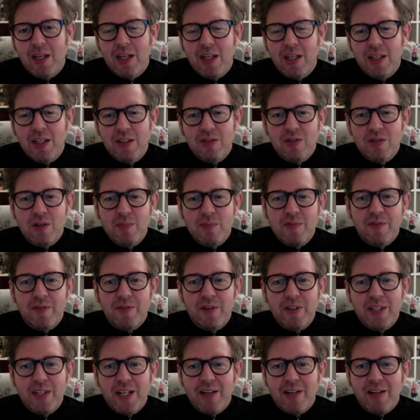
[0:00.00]
It's time to
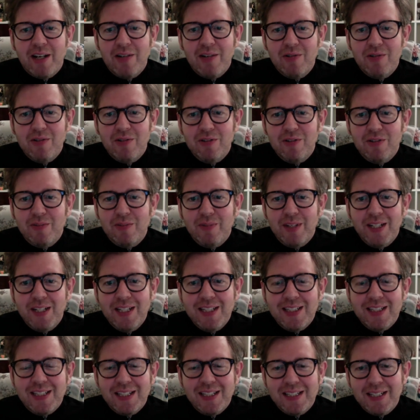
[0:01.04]
find out how good something
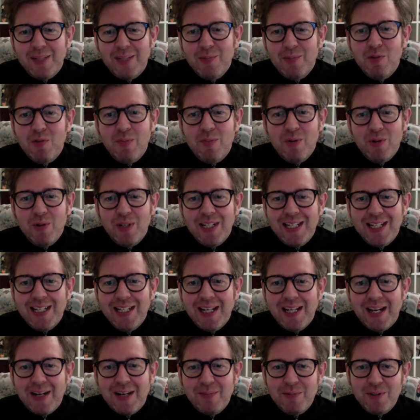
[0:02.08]
is, and more importantly,
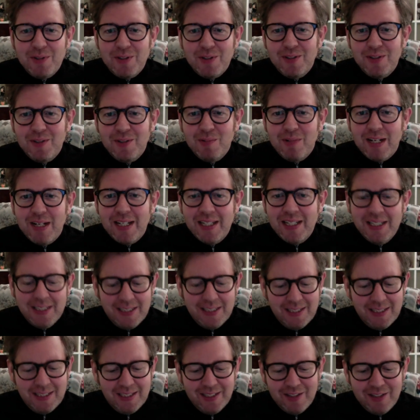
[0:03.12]
how much does it weigh.
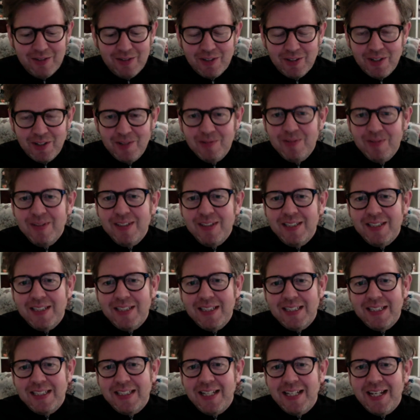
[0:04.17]
So
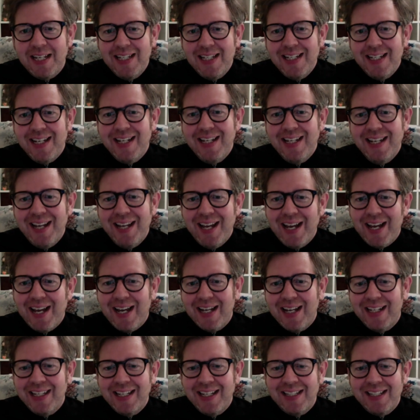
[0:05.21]
today,
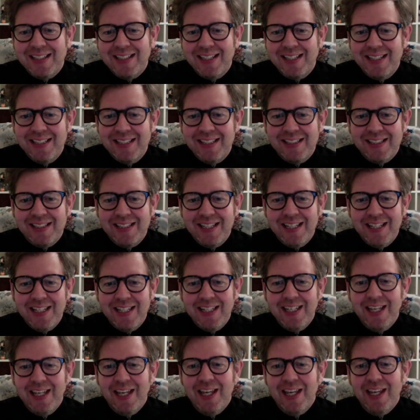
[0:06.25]
our guest is
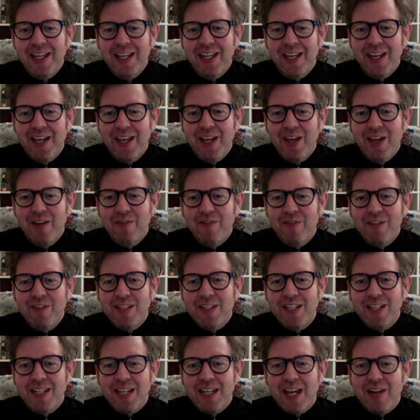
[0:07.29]
the
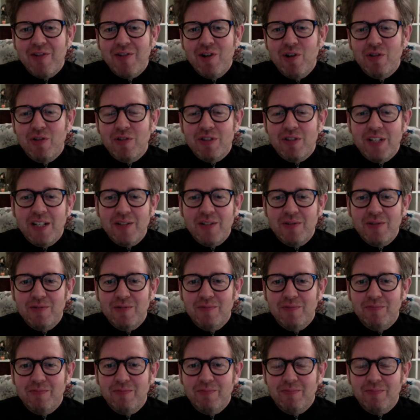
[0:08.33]
Fizik Arione saddle.